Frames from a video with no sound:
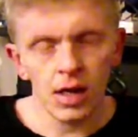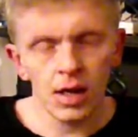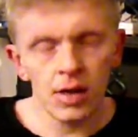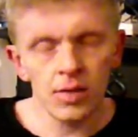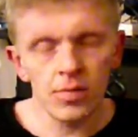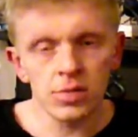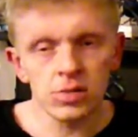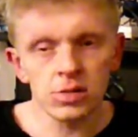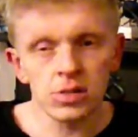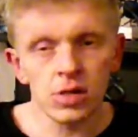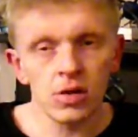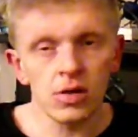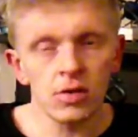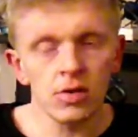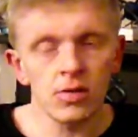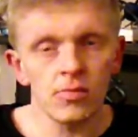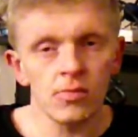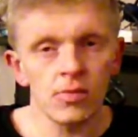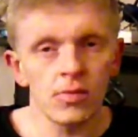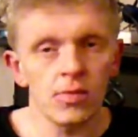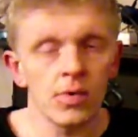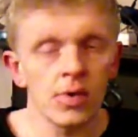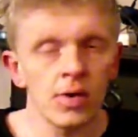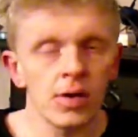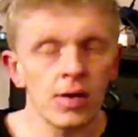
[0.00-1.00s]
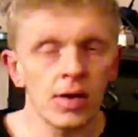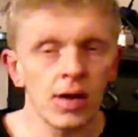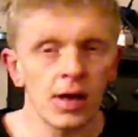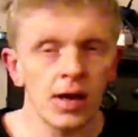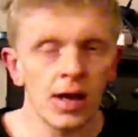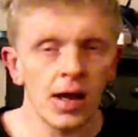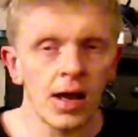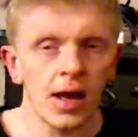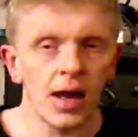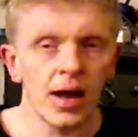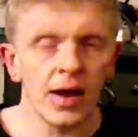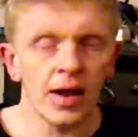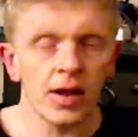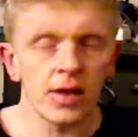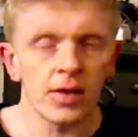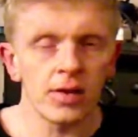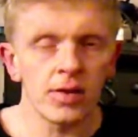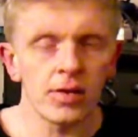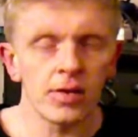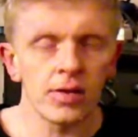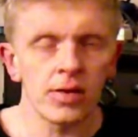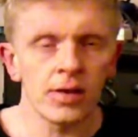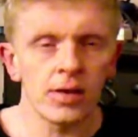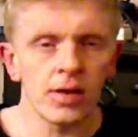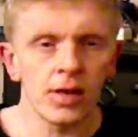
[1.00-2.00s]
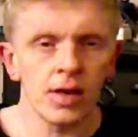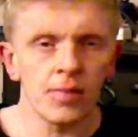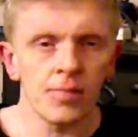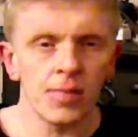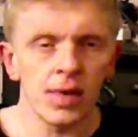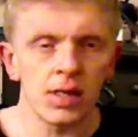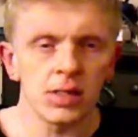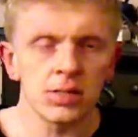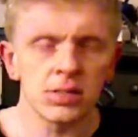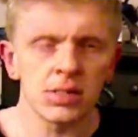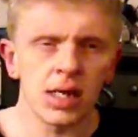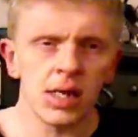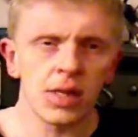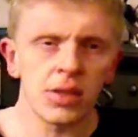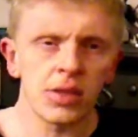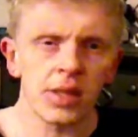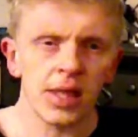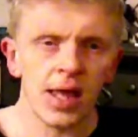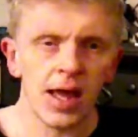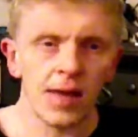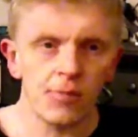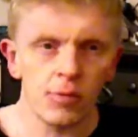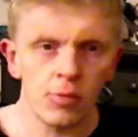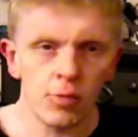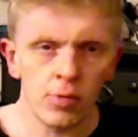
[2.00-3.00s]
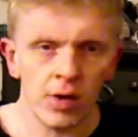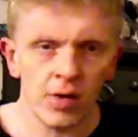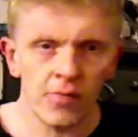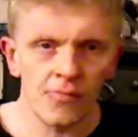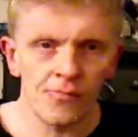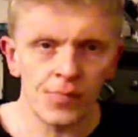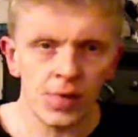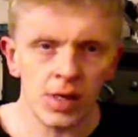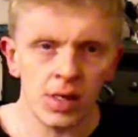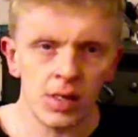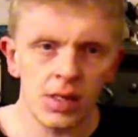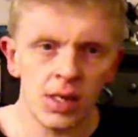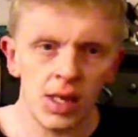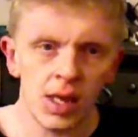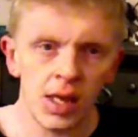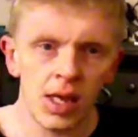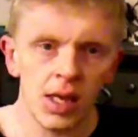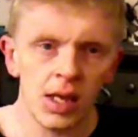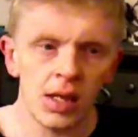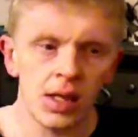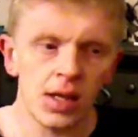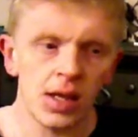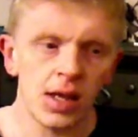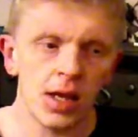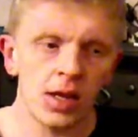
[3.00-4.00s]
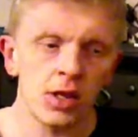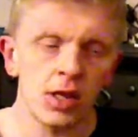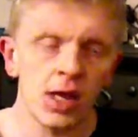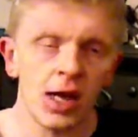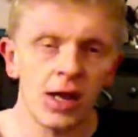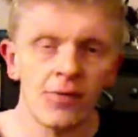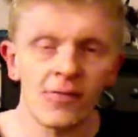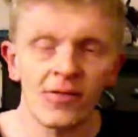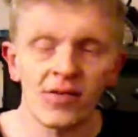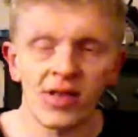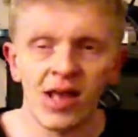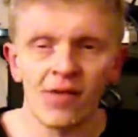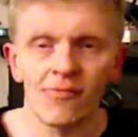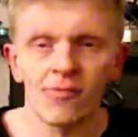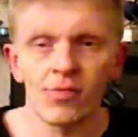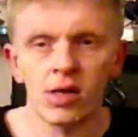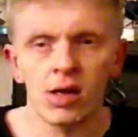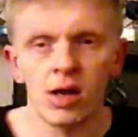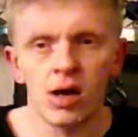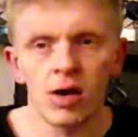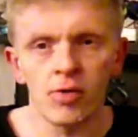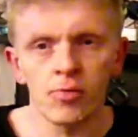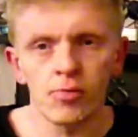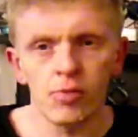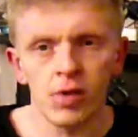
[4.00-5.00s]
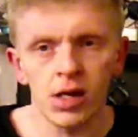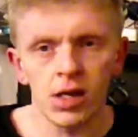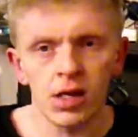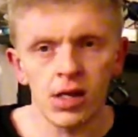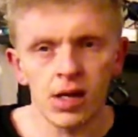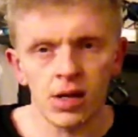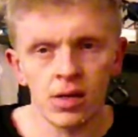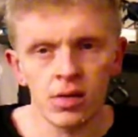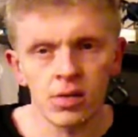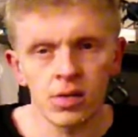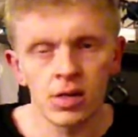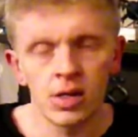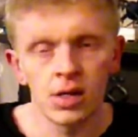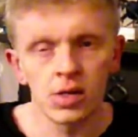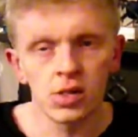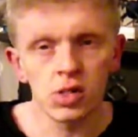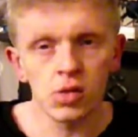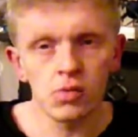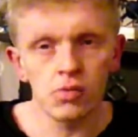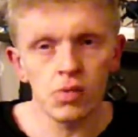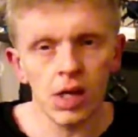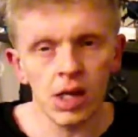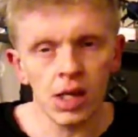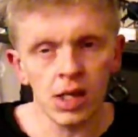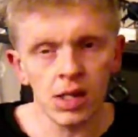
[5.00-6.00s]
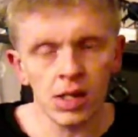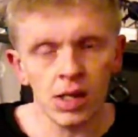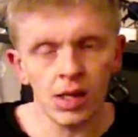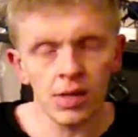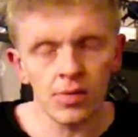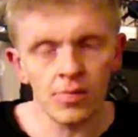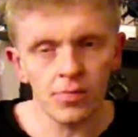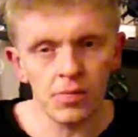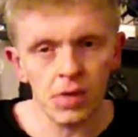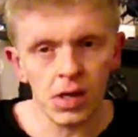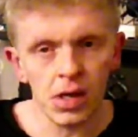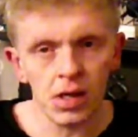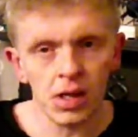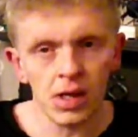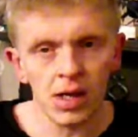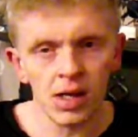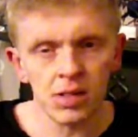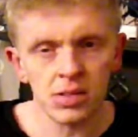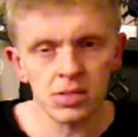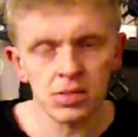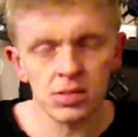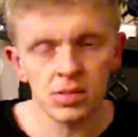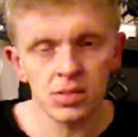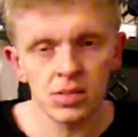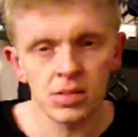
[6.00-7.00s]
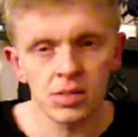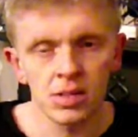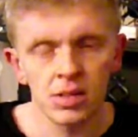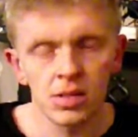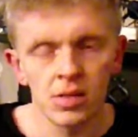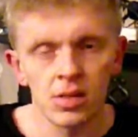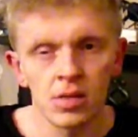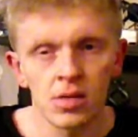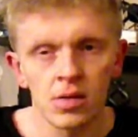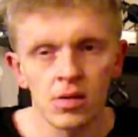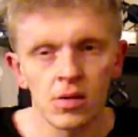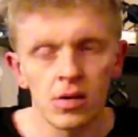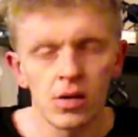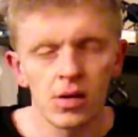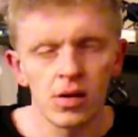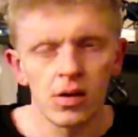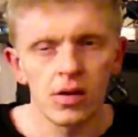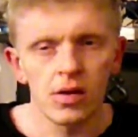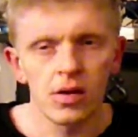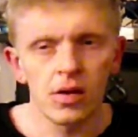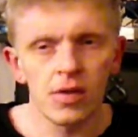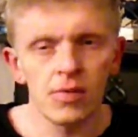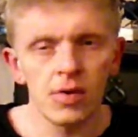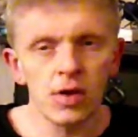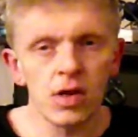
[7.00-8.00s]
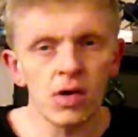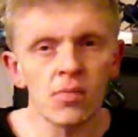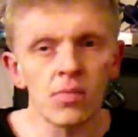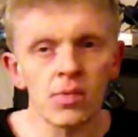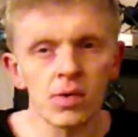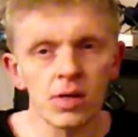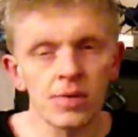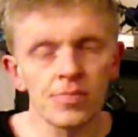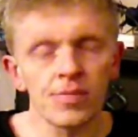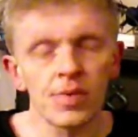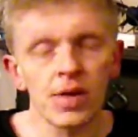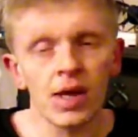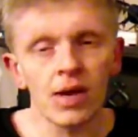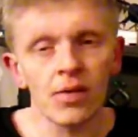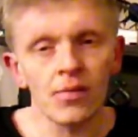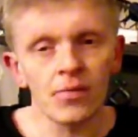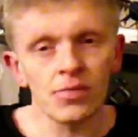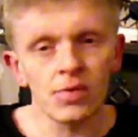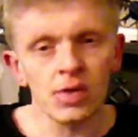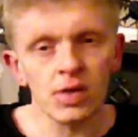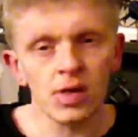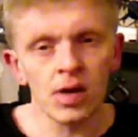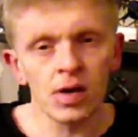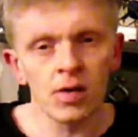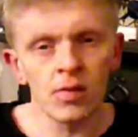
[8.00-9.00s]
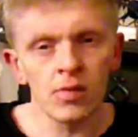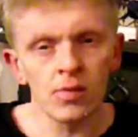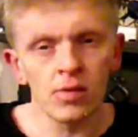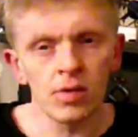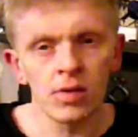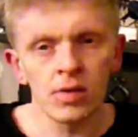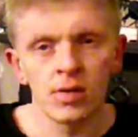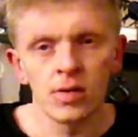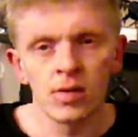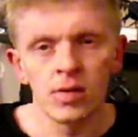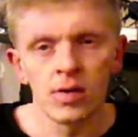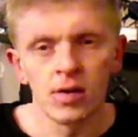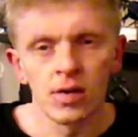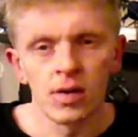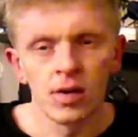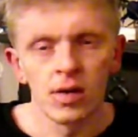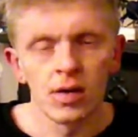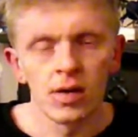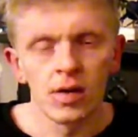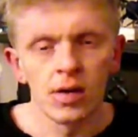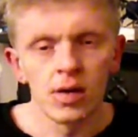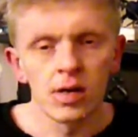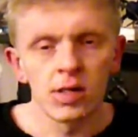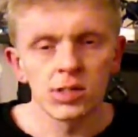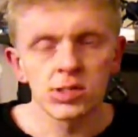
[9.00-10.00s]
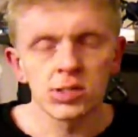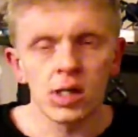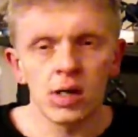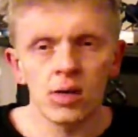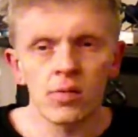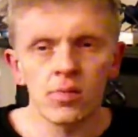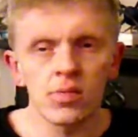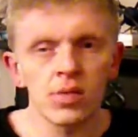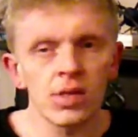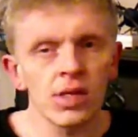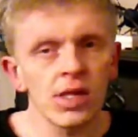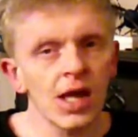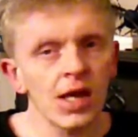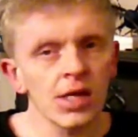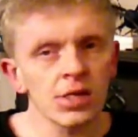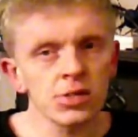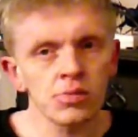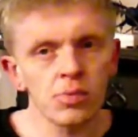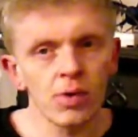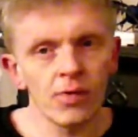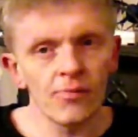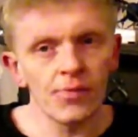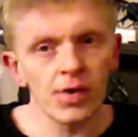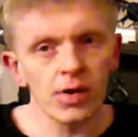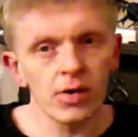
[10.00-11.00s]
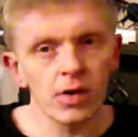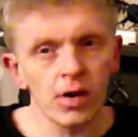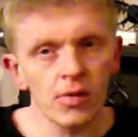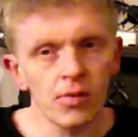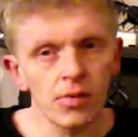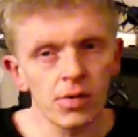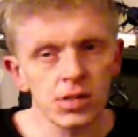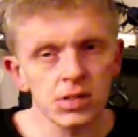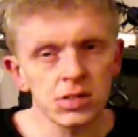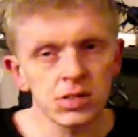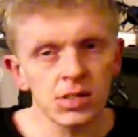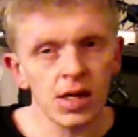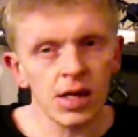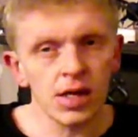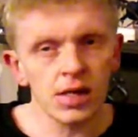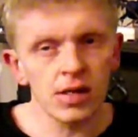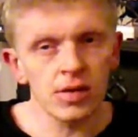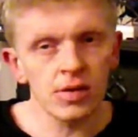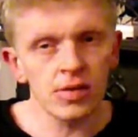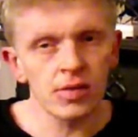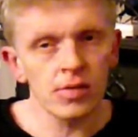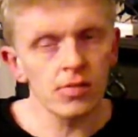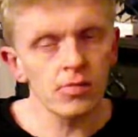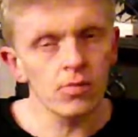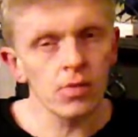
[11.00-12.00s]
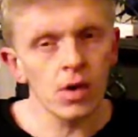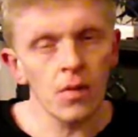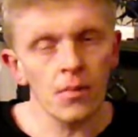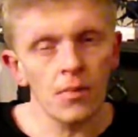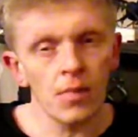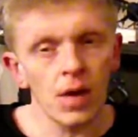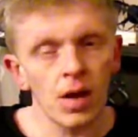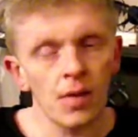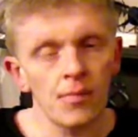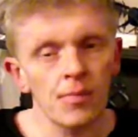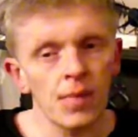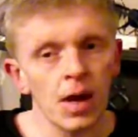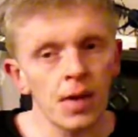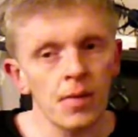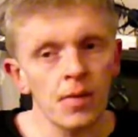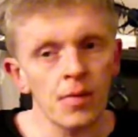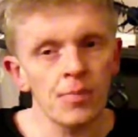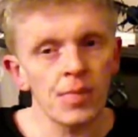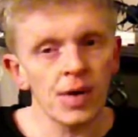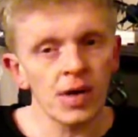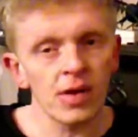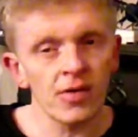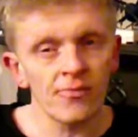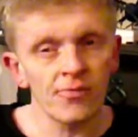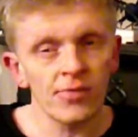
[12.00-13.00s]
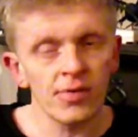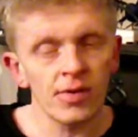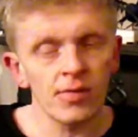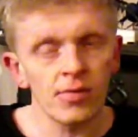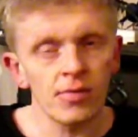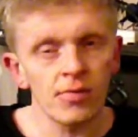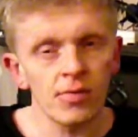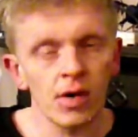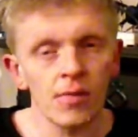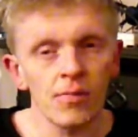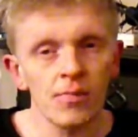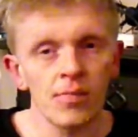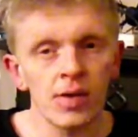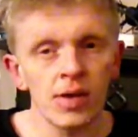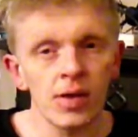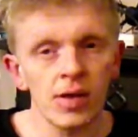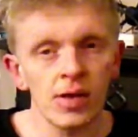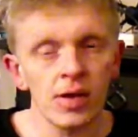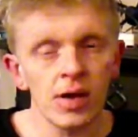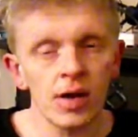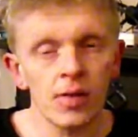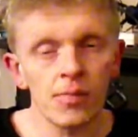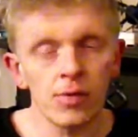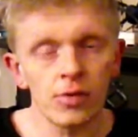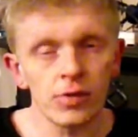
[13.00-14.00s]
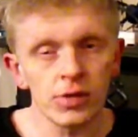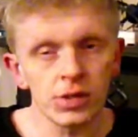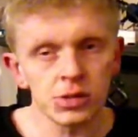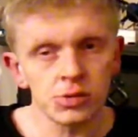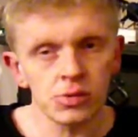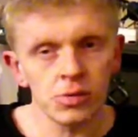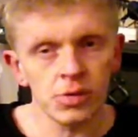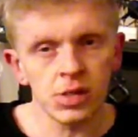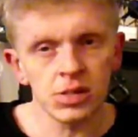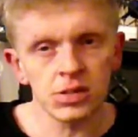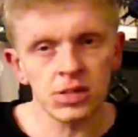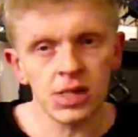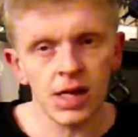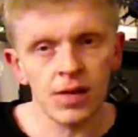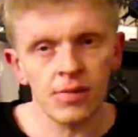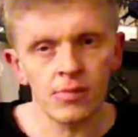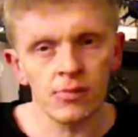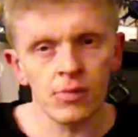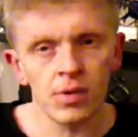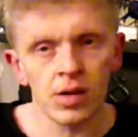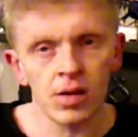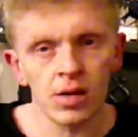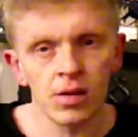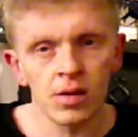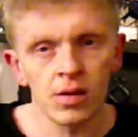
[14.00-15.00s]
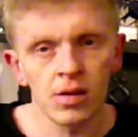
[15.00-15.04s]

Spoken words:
So, and it means taking the camera off, bringing it in, and you have to have a card reader to read that if you don't want to be out in the cold. So that's one thing I would say, what may benefit, what be a plus for this camera.